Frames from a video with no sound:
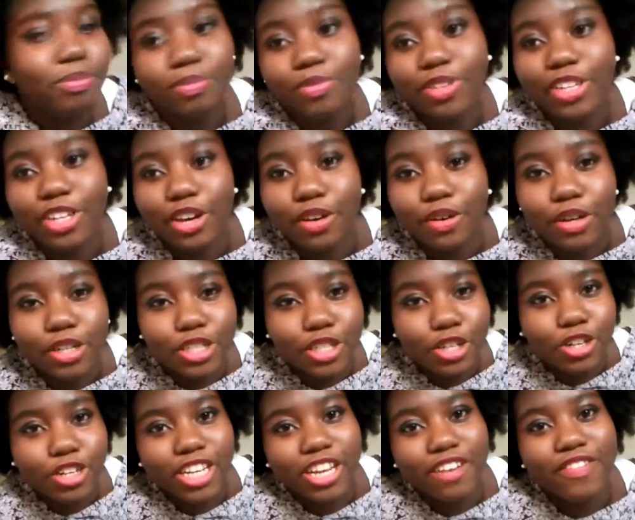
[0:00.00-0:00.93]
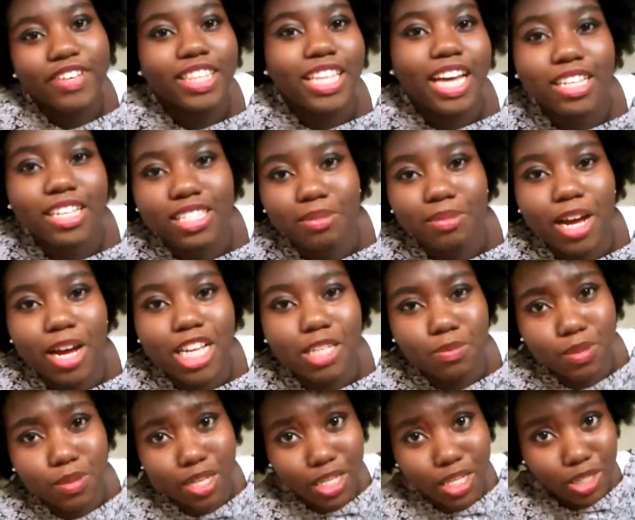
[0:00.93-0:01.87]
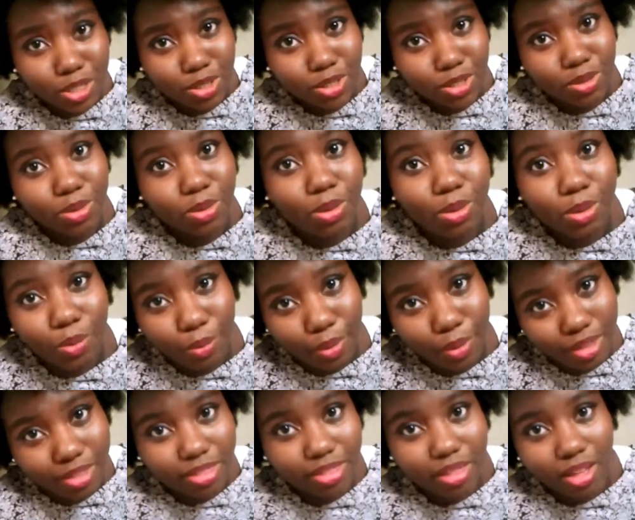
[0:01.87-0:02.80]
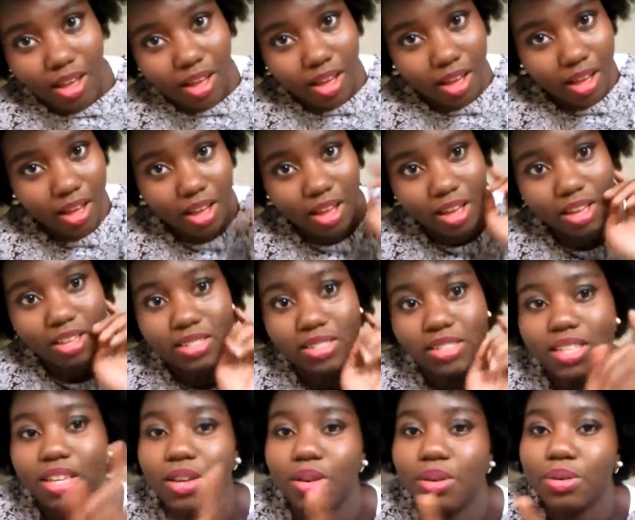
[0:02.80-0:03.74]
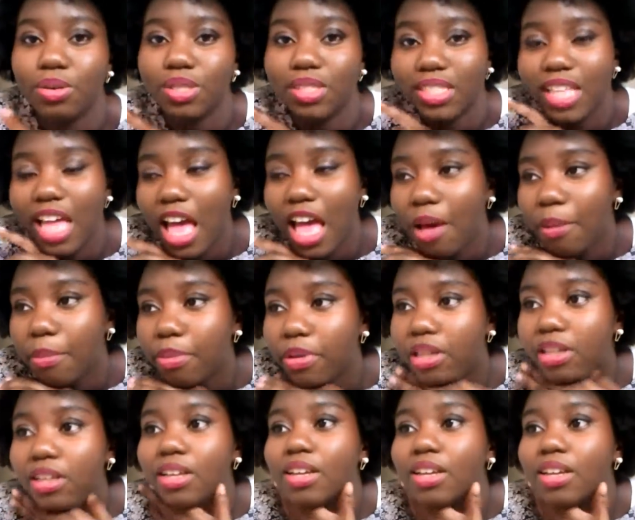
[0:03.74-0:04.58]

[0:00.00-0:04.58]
You know, a journey of 1,000 miles begins with a single step.